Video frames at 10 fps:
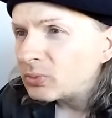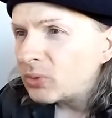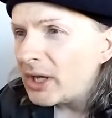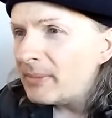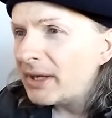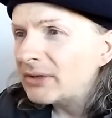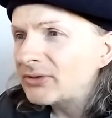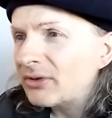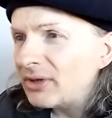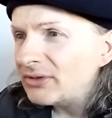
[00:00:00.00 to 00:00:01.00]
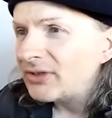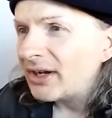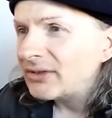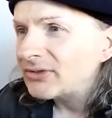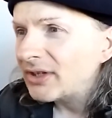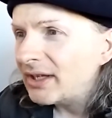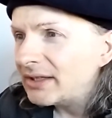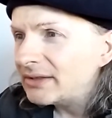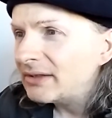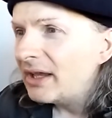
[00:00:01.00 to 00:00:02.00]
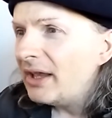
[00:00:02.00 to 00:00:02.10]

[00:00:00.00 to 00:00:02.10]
3 minutes 30 seconds in,